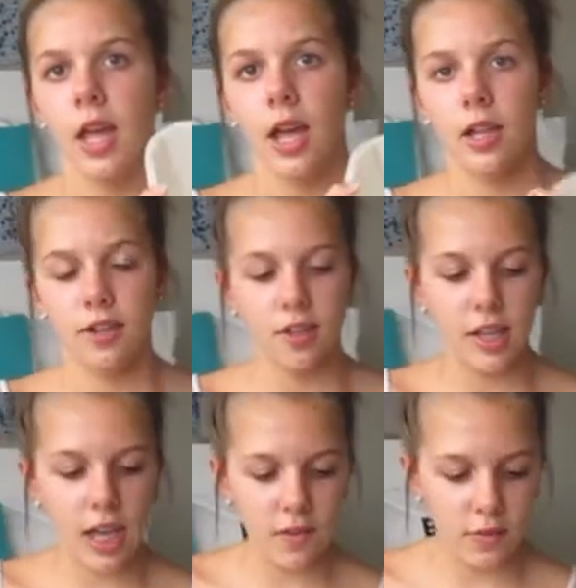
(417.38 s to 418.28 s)
And so he
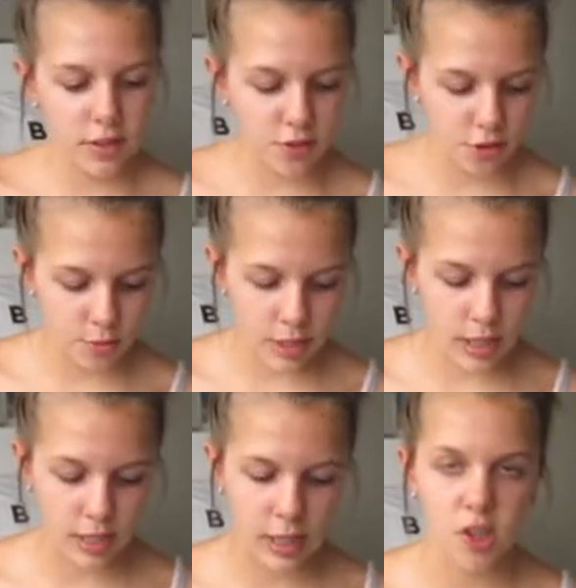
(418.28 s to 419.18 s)
gave this to
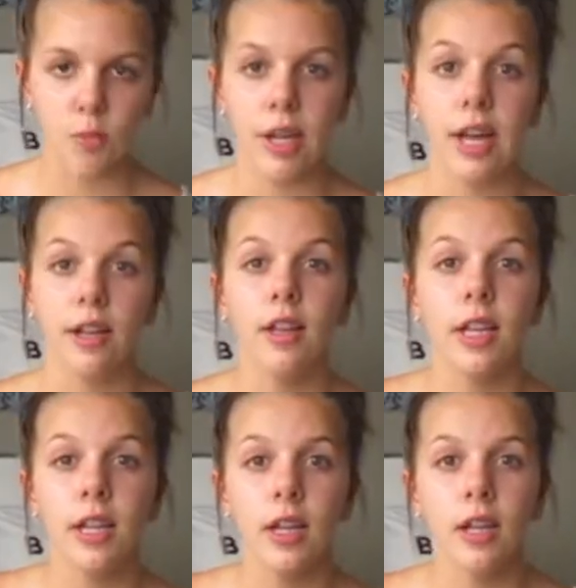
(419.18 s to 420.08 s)
me, and he explained how to
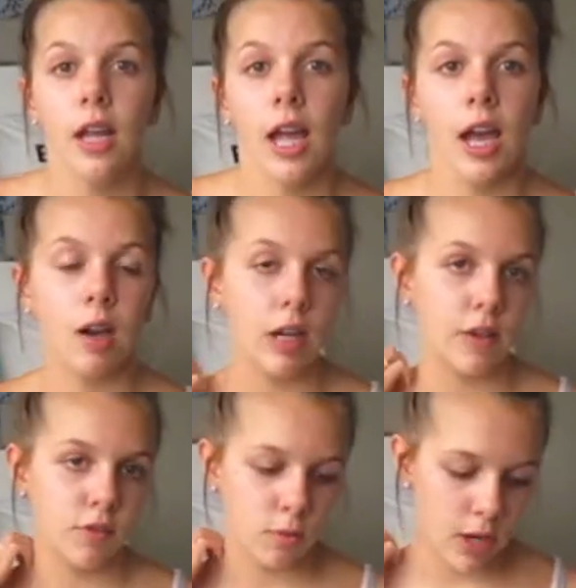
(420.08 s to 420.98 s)
clean it, how I
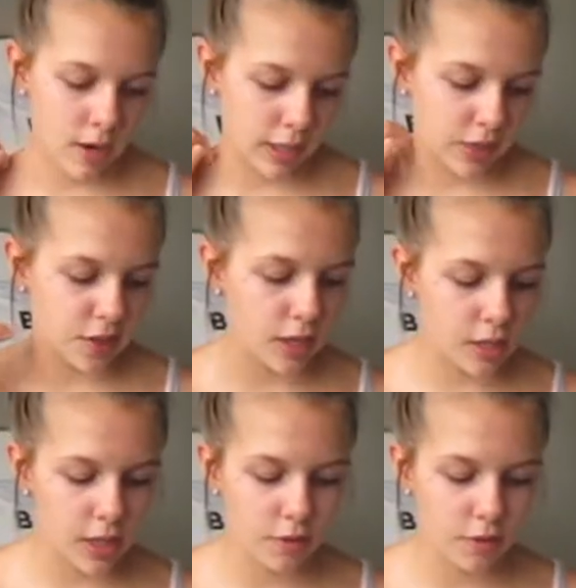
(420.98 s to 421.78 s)
have to wear it, and he said I'm going to